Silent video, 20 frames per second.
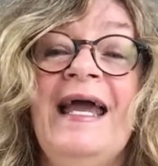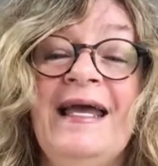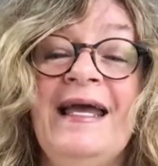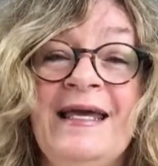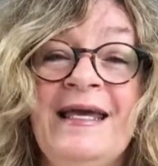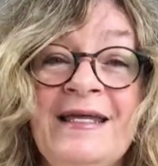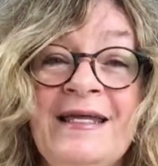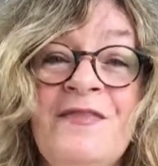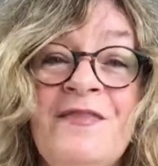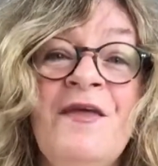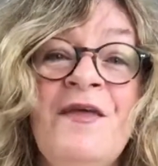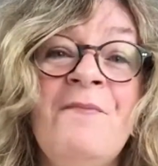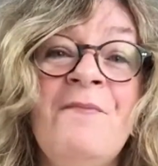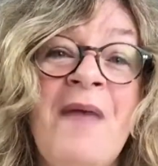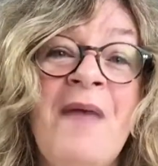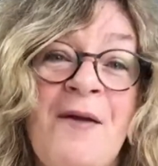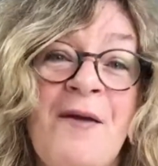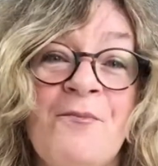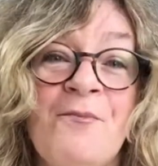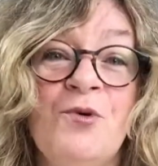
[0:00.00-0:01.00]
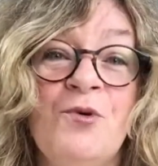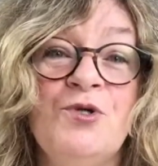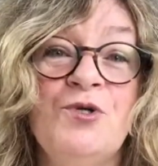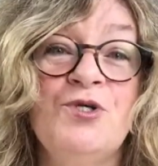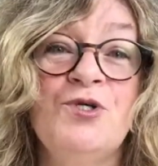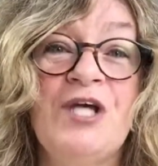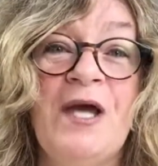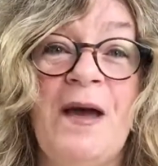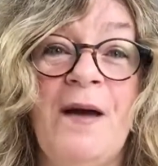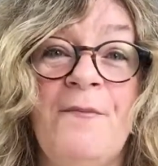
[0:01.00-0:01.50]
in the
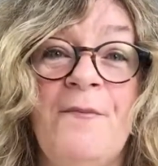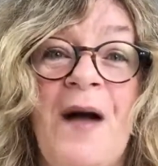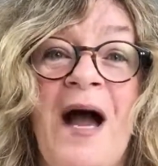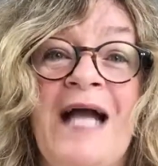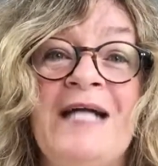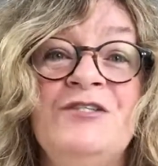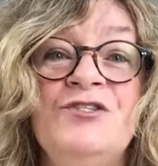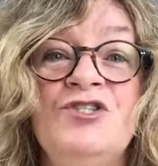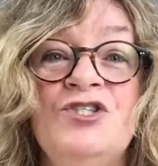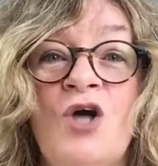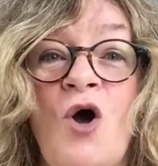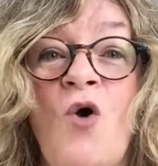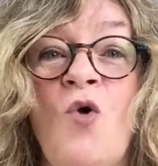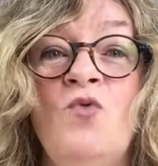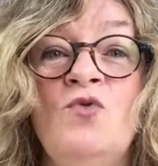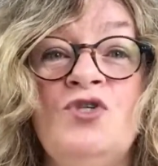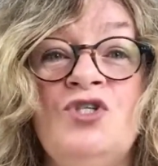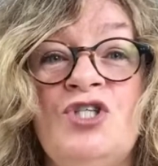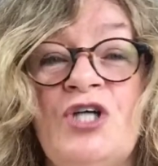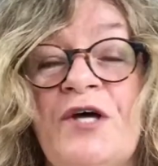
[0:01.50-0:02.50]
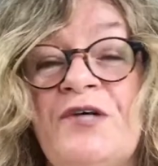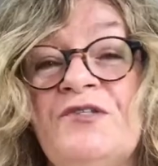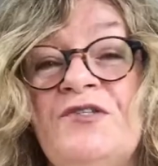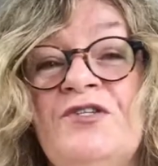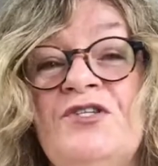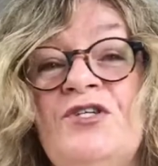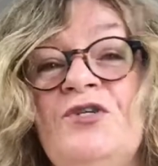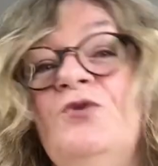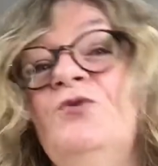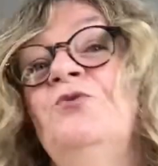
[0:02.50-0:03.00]
membership, I don't just
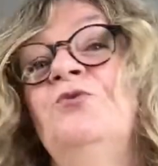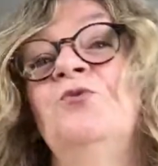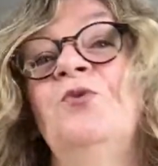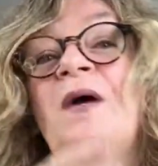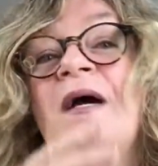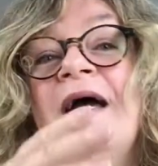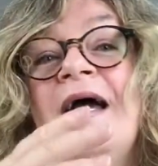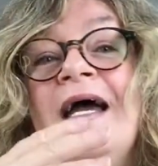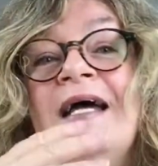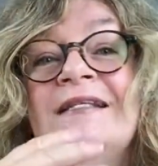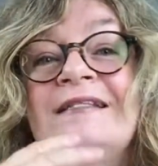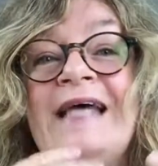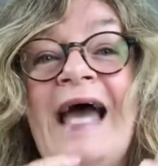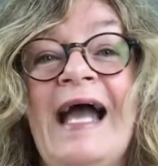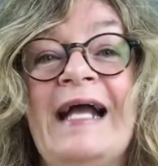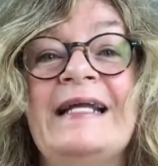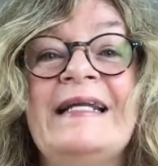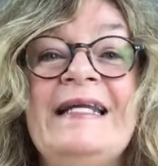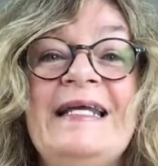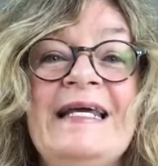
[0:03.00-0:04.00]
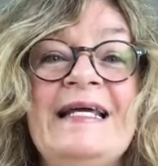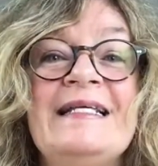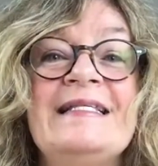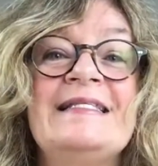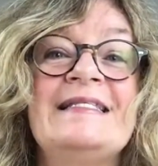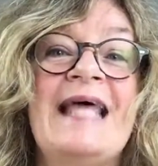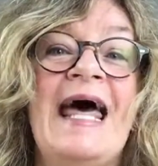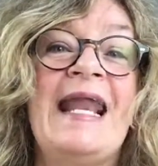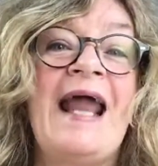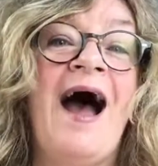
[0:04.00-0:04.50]
do techniques
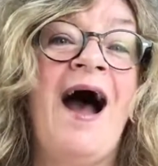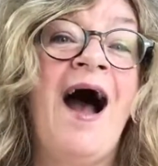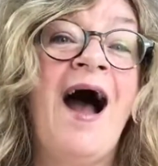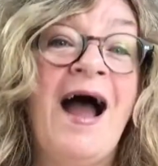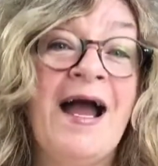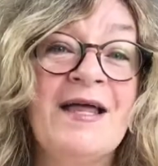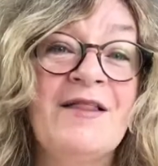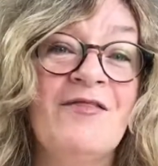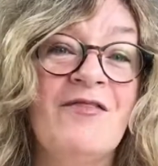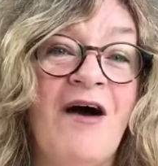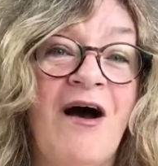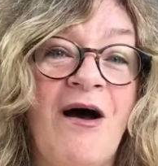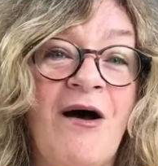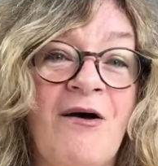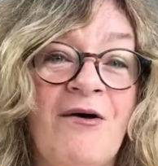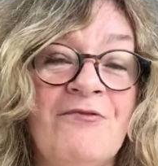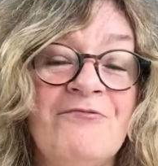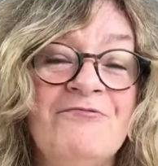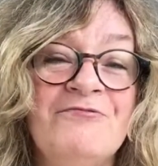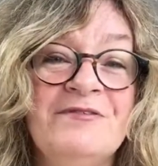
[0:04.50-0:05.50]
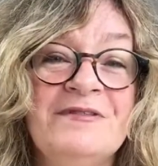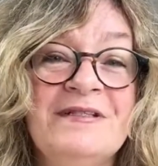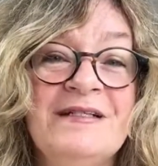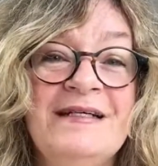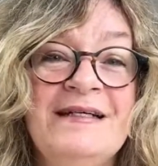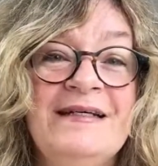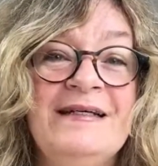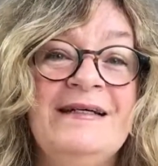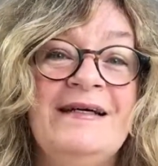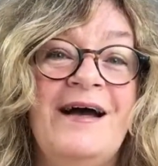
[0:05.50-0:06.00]
that I love,
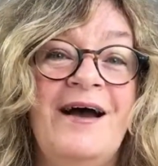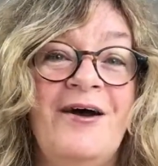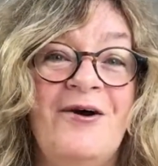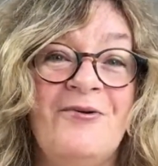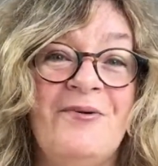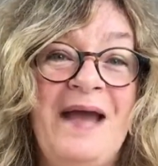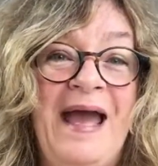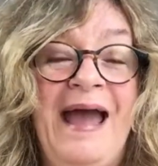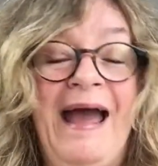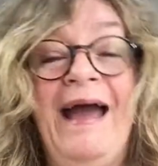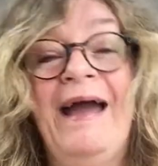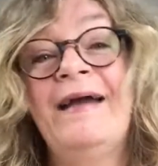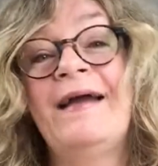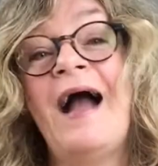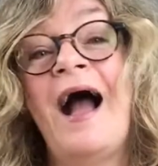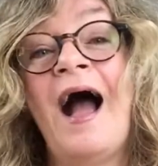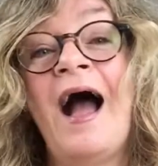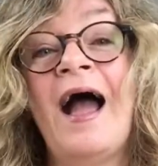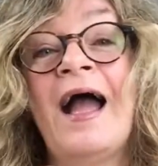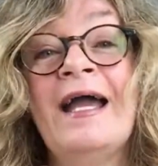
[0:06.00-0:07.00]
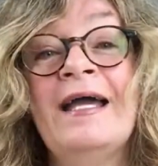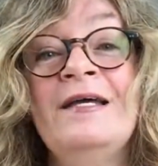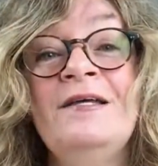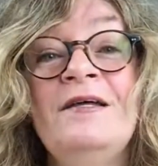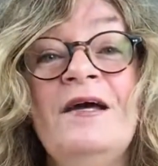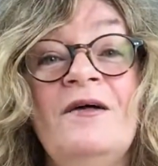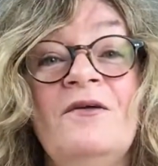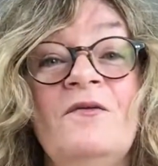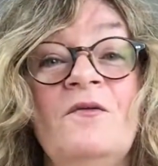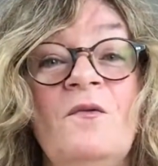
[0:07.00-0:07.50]
okay?
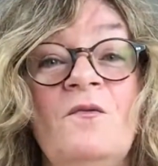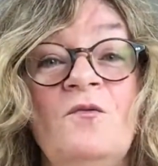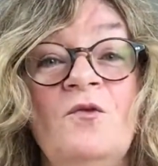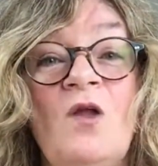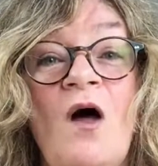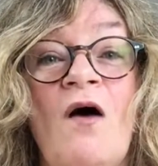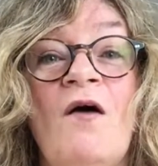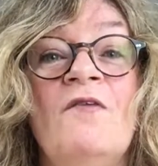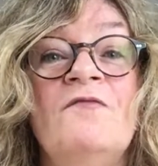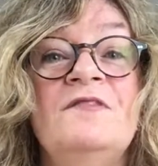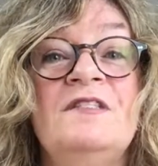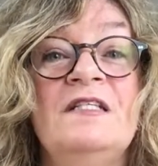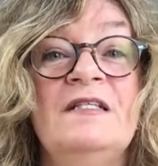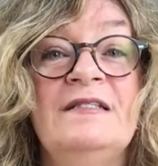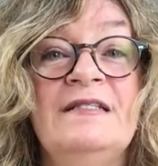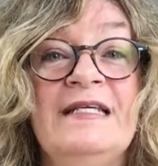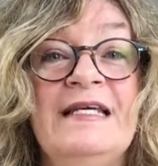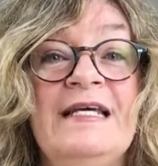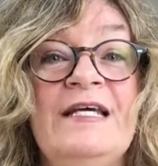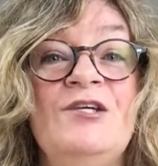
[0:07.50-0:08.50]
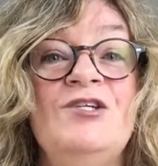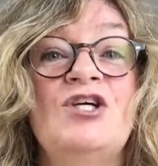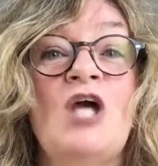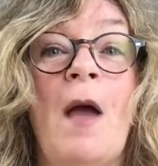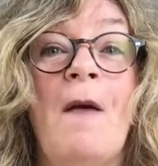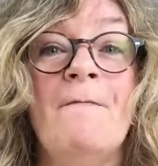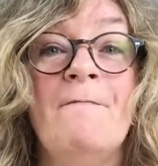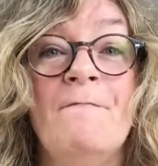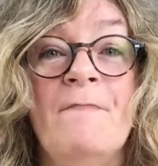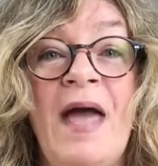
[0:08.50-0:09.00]
I love to teach
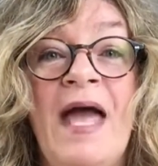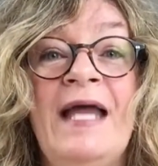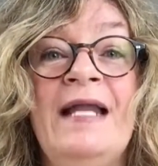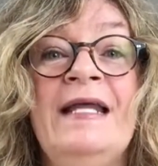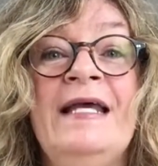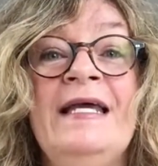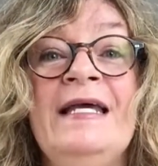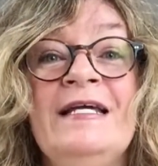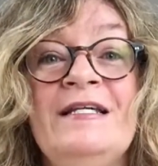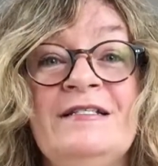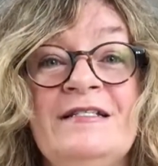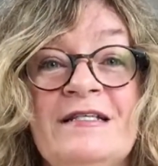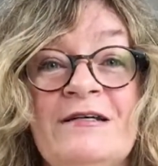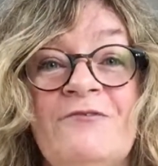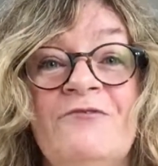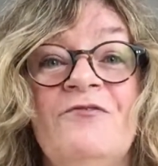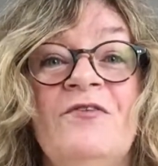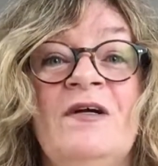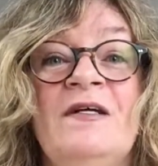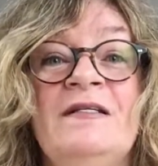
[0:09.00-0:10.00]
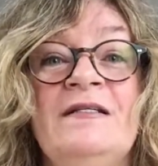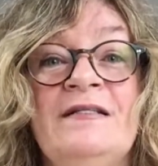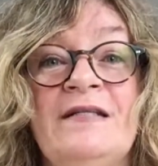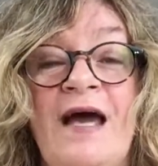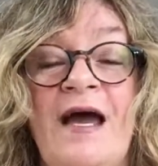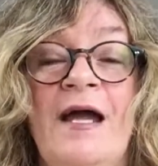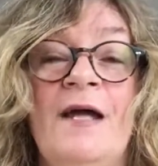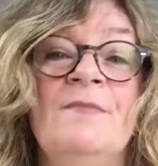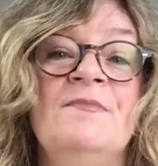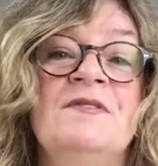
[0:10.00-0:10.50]
many different
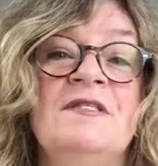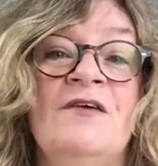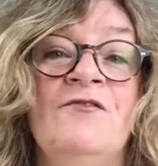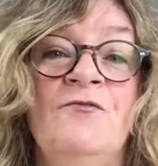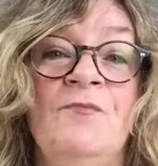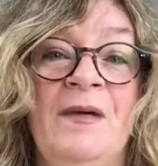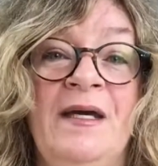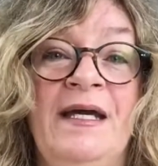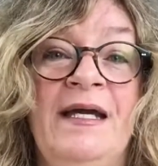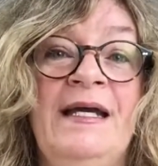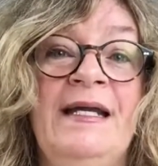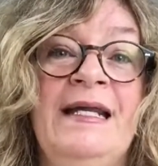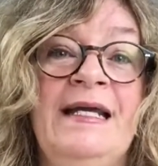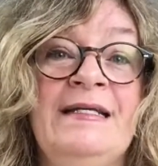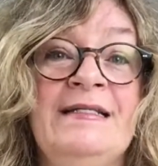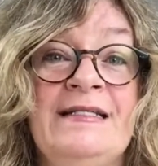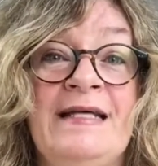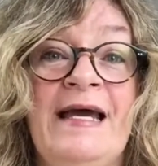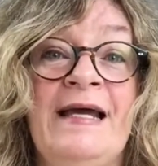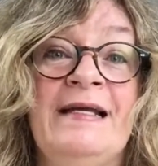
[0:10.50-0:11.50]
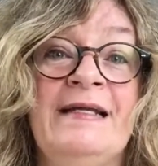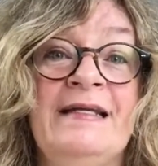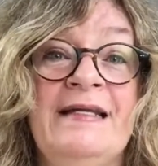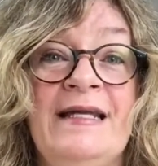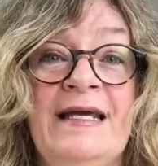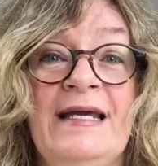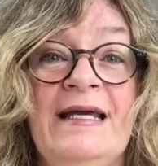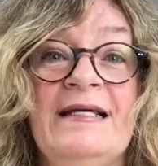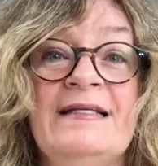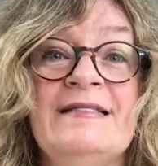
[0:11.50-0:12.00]
types of painting
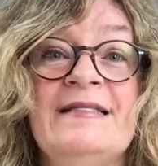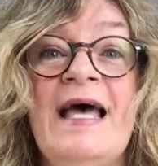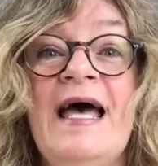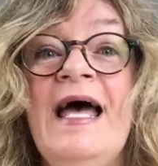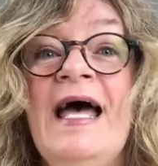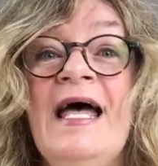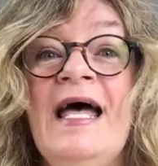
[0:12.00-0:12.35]
techniques